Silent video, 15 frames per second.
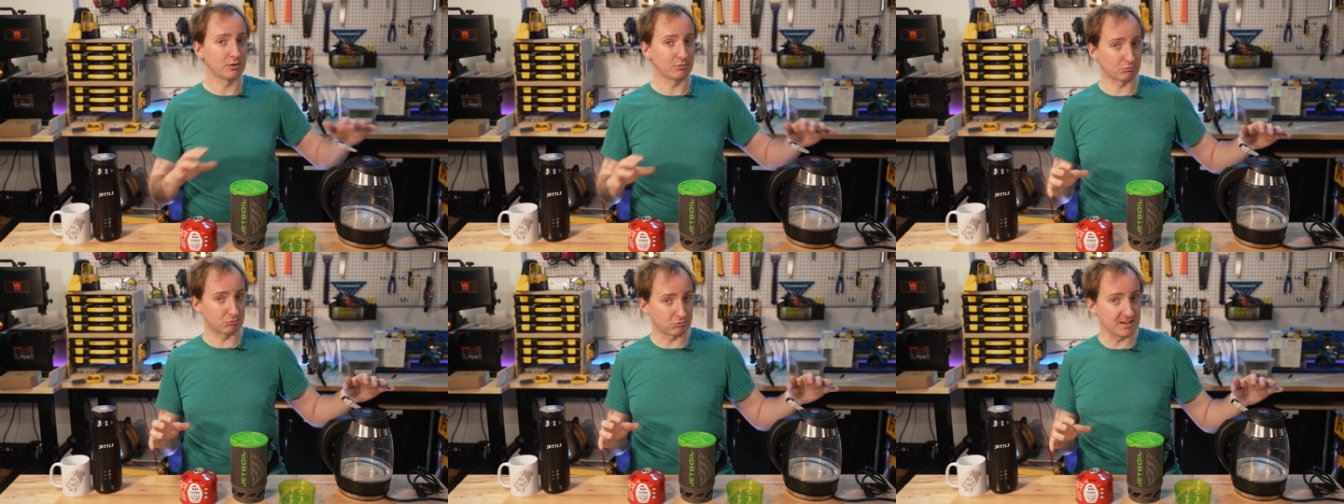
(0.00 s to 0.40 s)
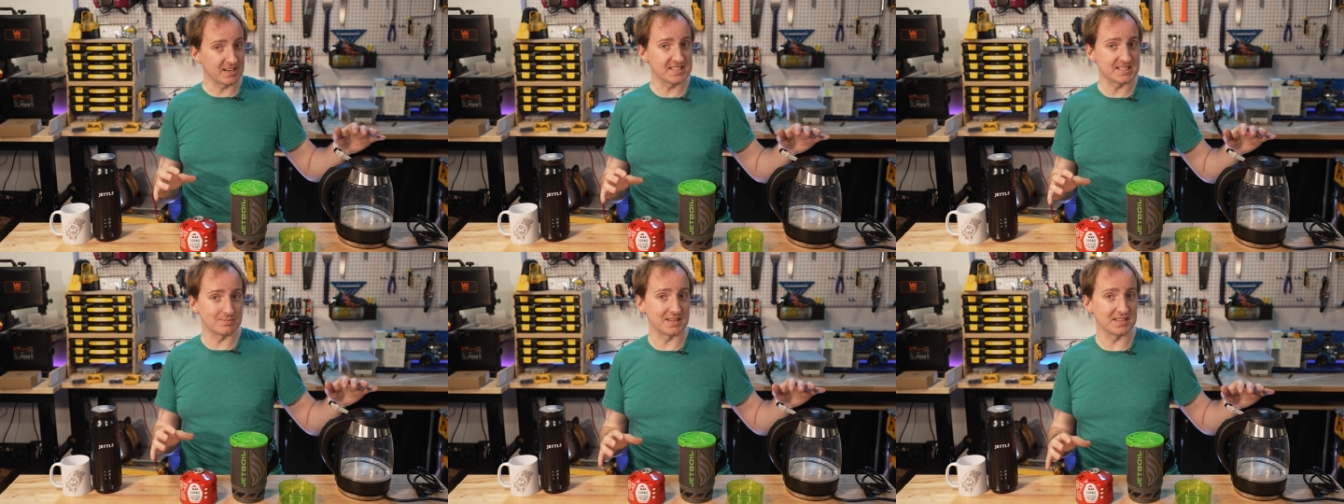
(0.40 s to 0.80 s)

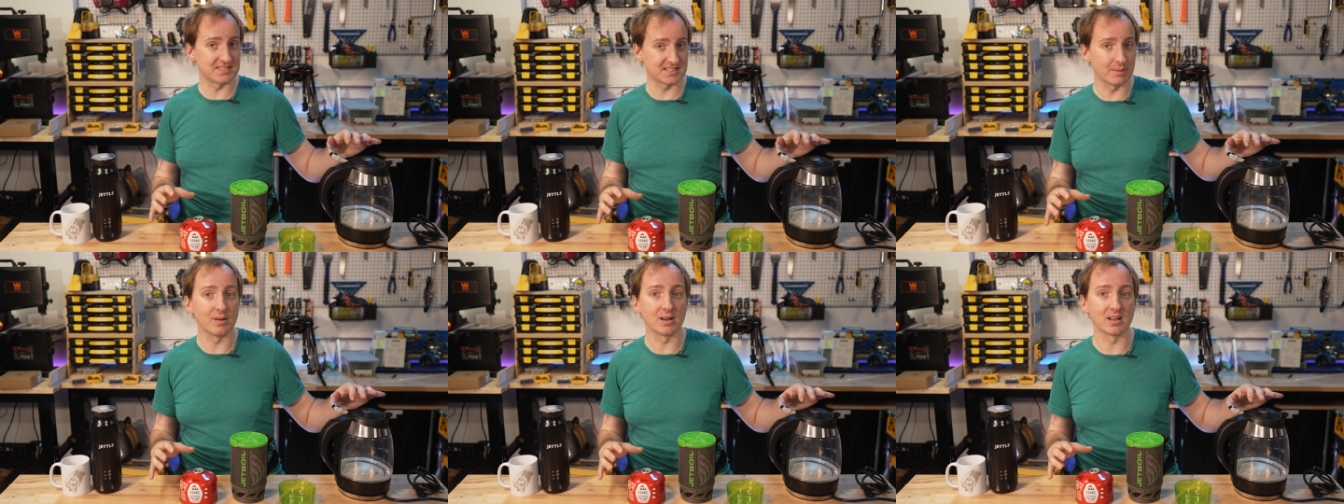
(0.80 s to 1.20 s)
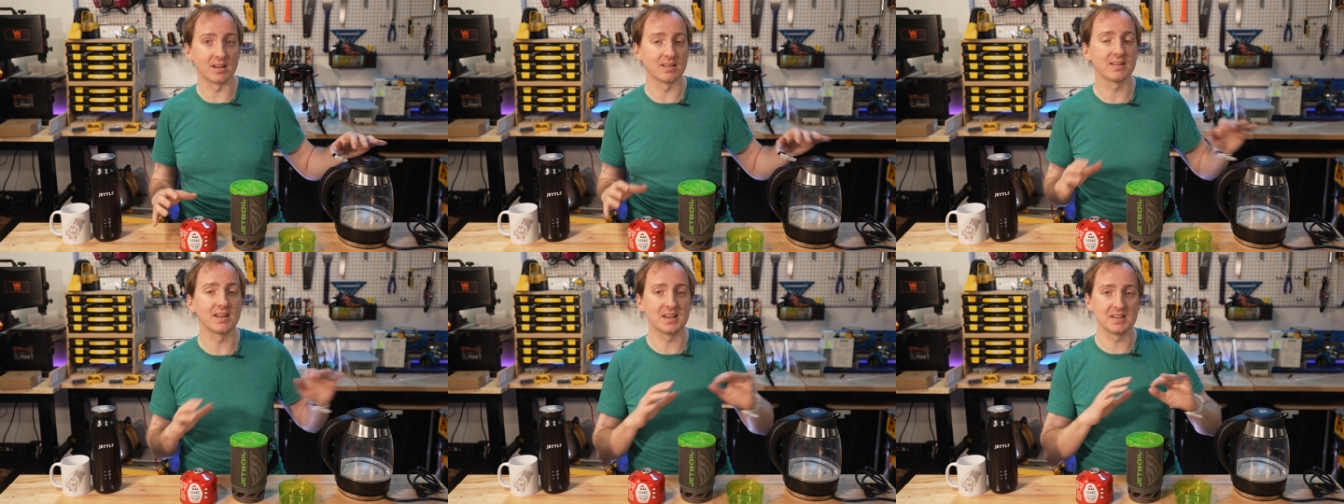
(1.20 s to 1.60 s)
reasonably
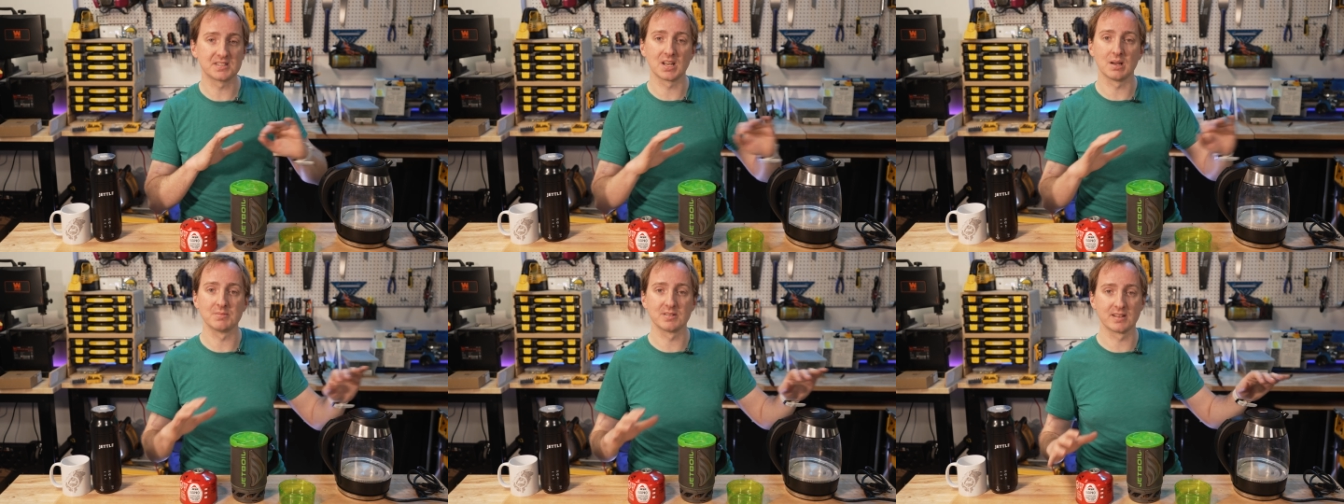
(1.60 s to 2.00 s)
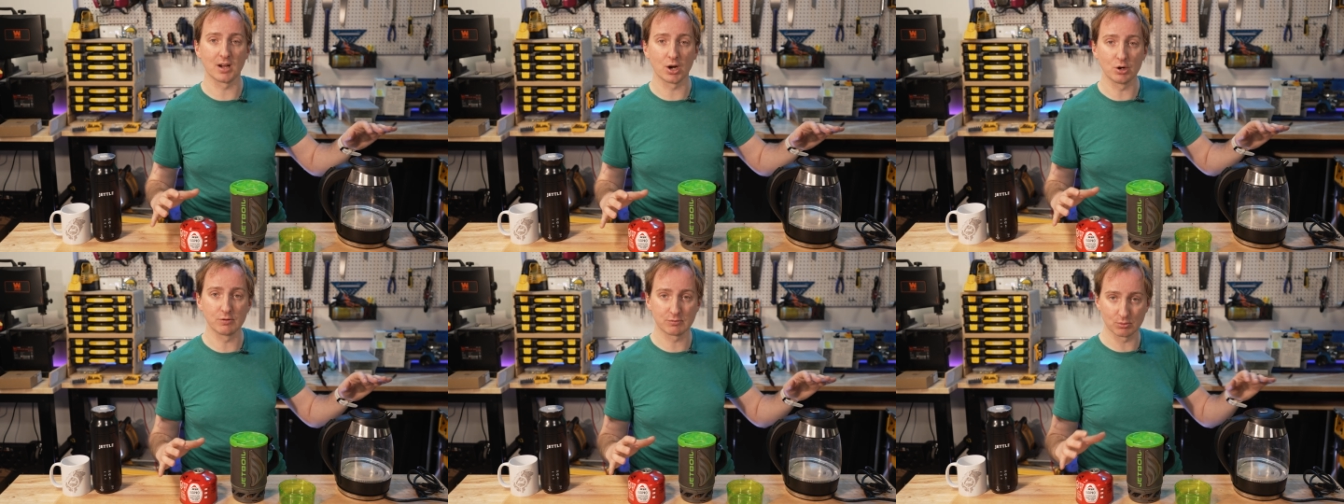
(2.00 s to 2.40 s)
similar in terms of their
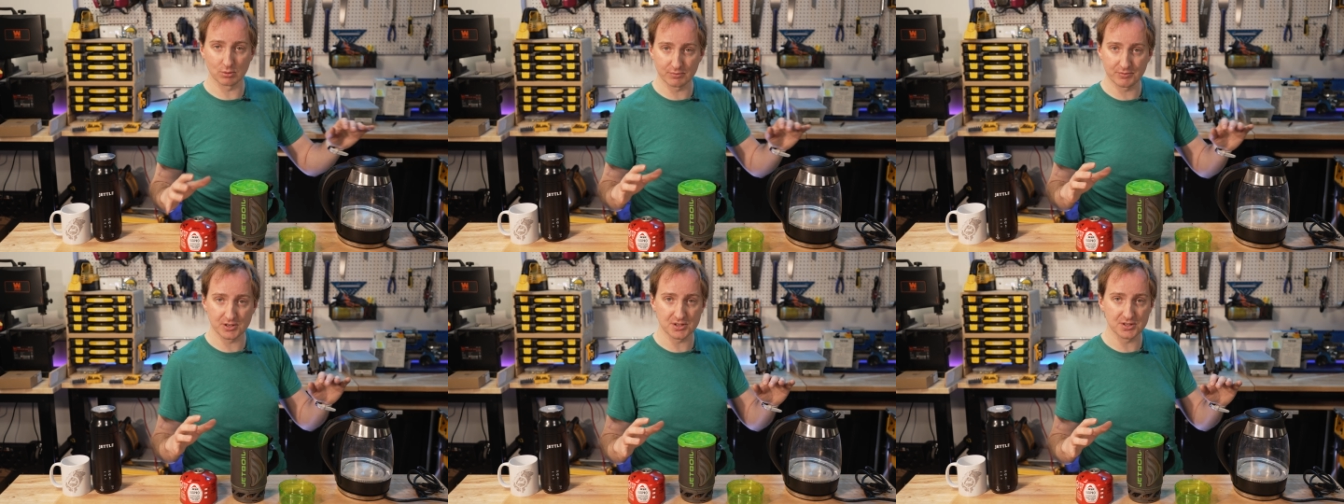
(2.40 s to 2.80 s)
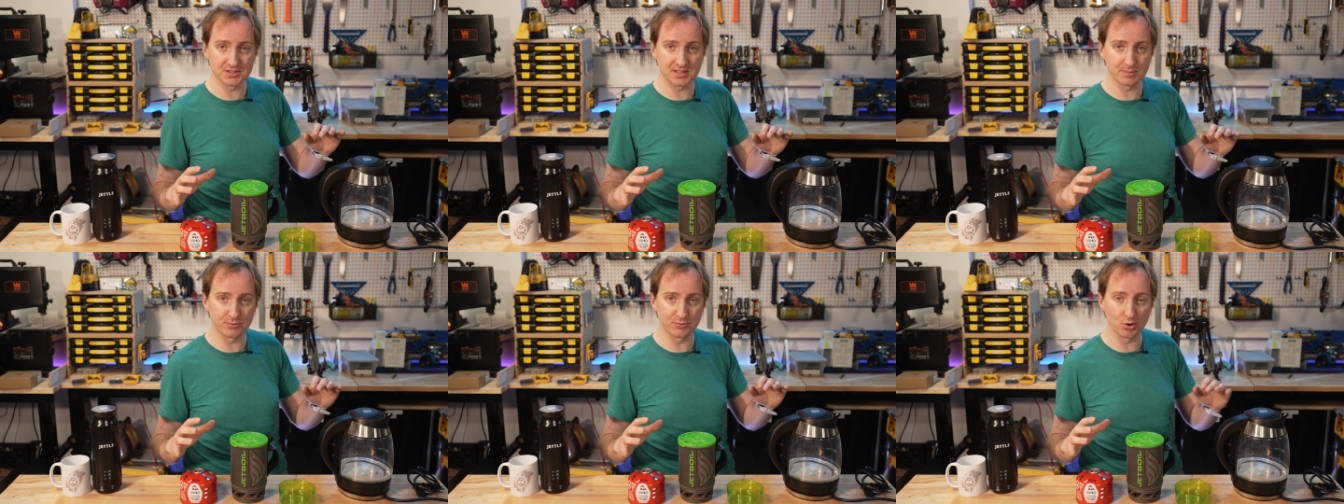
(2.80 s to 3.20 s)
overall
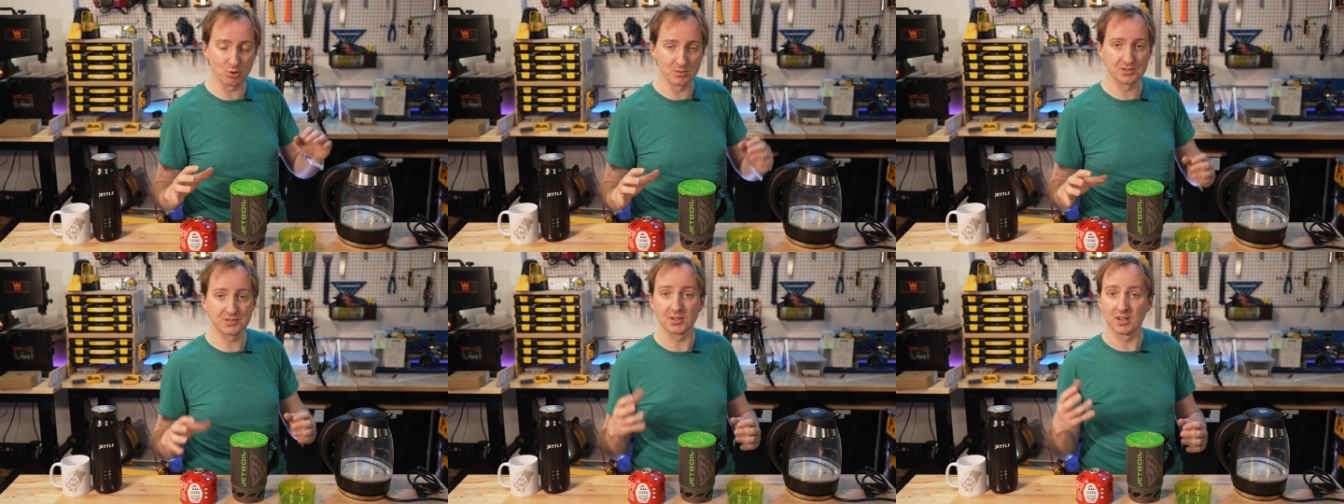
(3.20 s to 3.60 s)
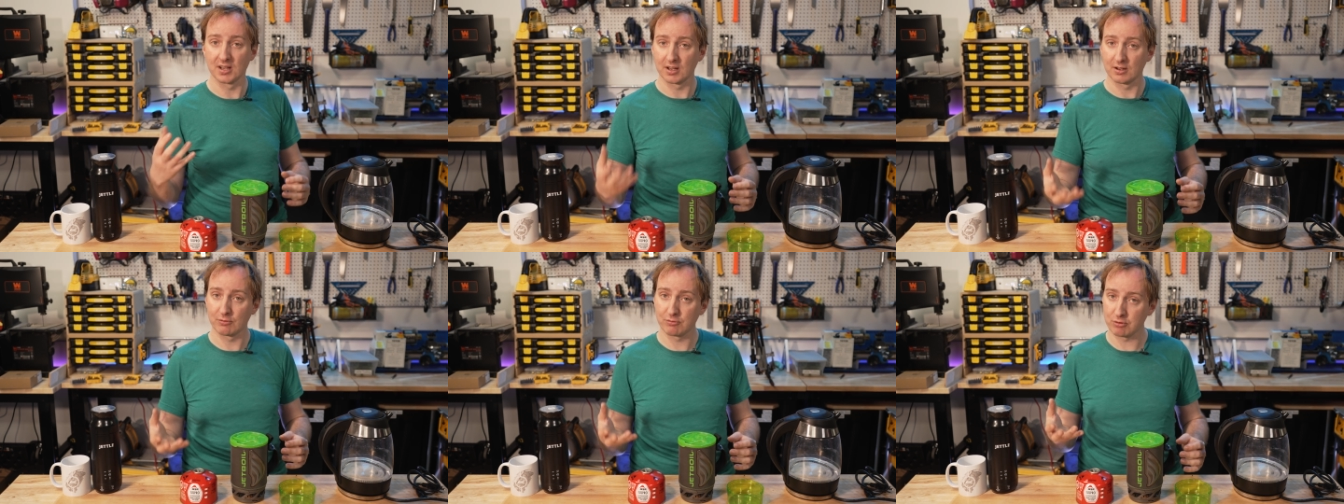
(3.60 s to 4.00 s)
efficiency performance
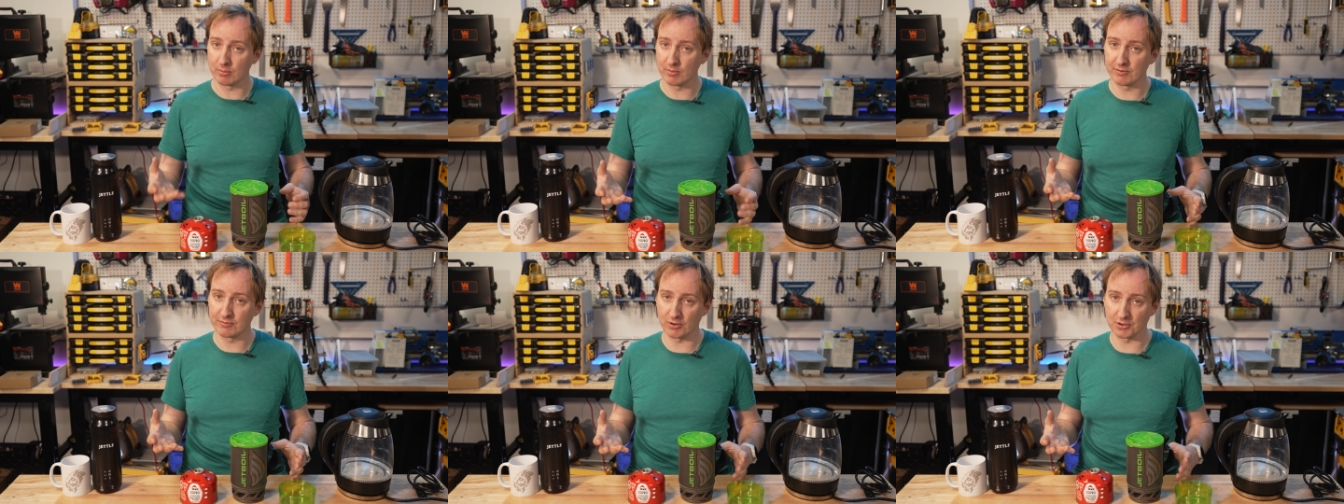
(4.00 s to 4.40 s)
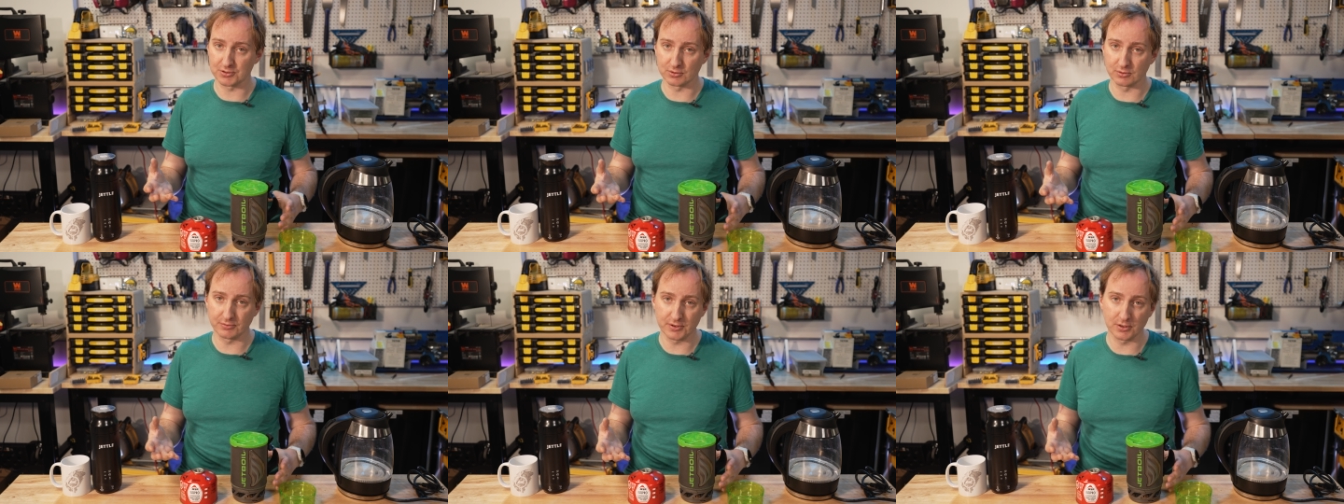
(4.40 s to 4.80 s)
from a
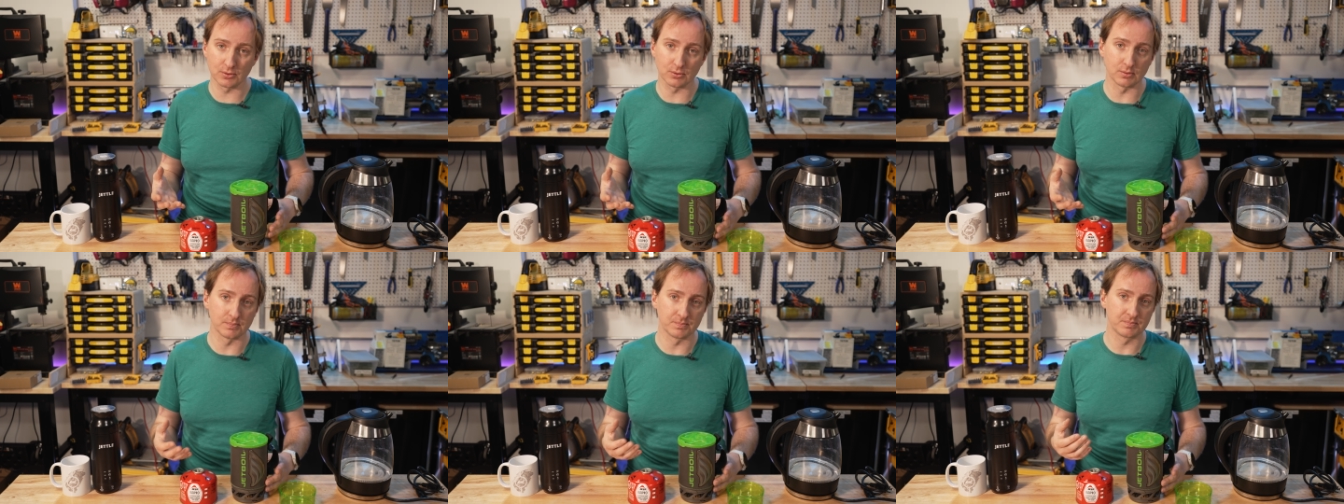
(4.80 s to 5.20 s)
fossil fuel.